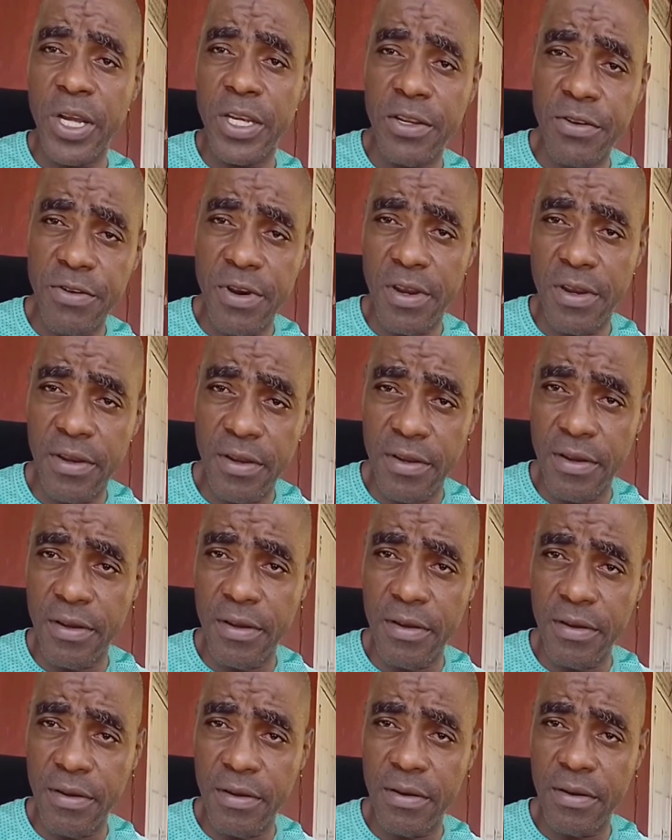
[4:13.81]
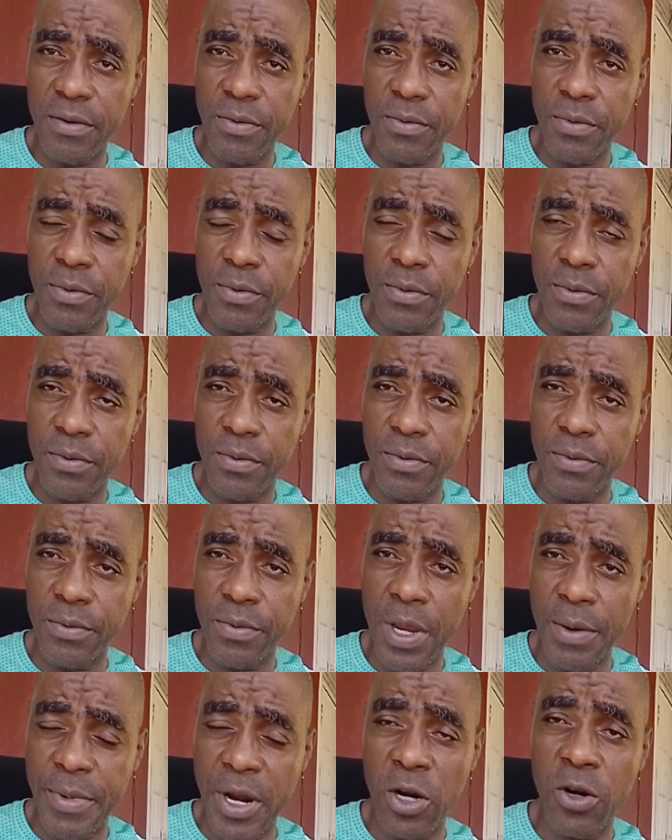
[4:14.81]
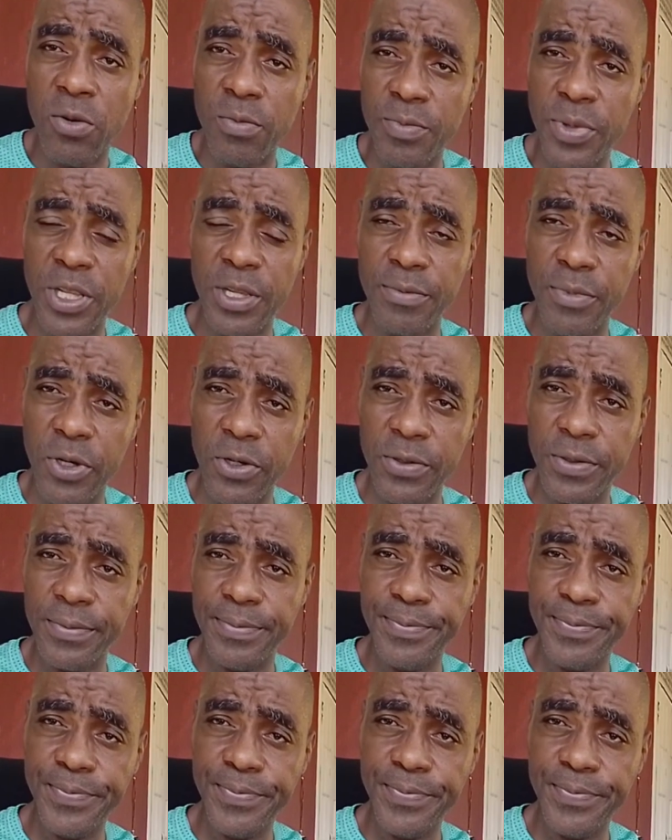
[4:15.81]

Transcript: on the rep. Where am I complaining about?